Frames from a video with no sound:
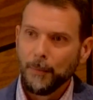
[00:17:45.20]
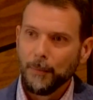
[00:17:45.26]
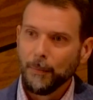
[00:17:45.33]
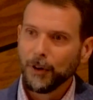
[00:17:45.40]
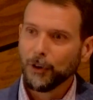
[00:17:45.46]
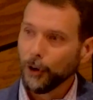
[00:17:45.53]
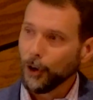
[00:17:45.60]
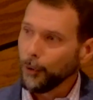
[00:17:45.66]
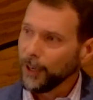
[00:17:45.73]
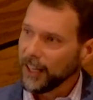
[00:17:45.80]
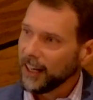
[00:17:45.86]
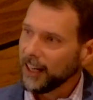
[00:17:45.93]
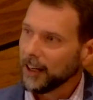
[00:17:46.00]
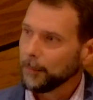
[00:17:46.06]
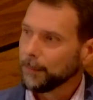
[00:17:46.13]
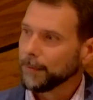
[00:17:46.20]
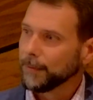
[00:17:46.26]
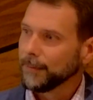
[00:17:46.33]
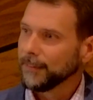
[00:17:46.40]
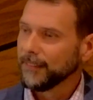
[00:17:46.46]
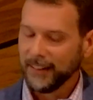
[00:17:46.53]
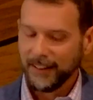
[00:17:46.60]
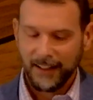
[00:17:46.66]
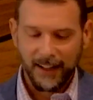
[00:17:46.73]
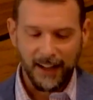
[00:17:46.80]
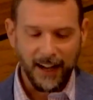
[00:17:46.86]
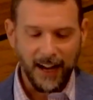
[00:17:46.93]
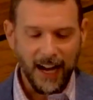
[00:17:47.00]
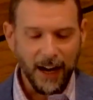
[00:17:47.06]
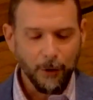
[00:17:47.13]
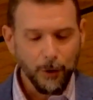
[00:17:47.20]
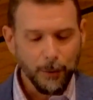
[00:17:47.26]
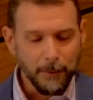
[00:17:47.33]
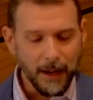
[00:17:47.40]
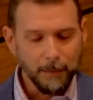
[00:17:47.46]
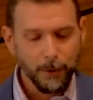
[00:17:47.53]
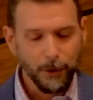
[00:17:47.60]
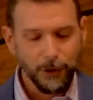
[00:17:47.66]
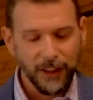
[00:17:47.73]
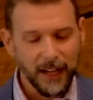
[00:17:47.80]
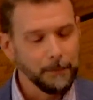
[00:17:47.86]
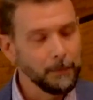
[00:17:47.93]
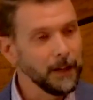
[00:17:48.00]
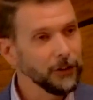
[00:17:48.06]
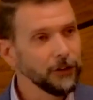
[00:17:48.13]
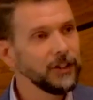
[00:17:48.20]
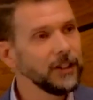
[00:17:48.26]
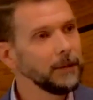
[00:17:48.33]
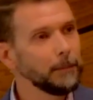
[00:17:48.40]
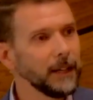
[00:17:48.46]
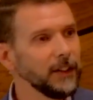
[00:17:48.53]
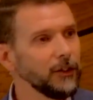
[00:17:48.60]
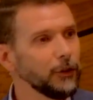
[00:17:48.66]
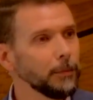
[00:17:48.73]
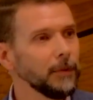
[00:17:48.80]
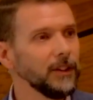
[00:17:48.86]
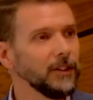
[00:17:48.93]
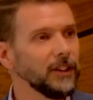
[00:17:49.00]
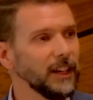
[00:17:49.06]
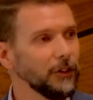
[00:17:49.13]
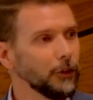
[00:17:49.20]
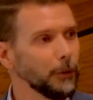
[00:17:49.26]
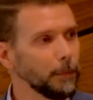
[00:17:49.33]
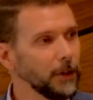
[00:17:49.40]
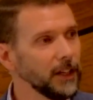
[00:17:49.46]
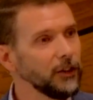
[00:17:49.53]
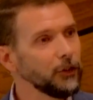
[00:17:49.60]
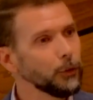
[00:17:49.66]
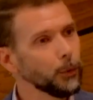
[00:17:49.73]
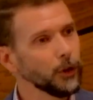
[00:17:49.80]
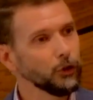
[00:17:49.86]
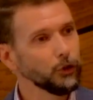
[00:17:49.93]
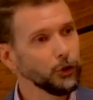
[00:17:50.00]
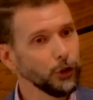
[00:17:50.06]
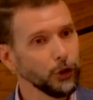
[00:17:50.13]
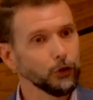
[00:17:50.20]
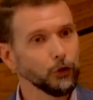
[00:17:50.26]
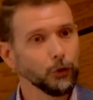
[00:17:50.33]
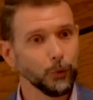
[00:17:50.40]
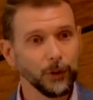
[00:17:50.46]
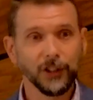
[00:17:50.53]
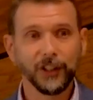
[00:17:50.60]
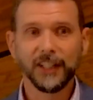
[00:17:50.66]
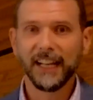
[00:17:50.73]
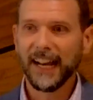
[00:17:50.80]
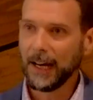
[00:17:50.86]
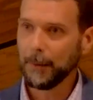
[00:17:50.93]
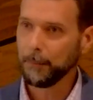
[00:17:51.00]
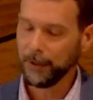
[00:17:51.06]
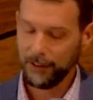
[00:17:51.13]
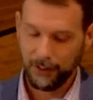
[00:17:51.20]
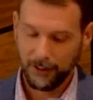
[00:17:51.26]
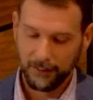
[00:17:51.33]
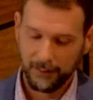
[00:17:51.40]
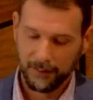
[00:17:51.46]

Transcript: But growing up, I remember that musty basement as the place where church really happened.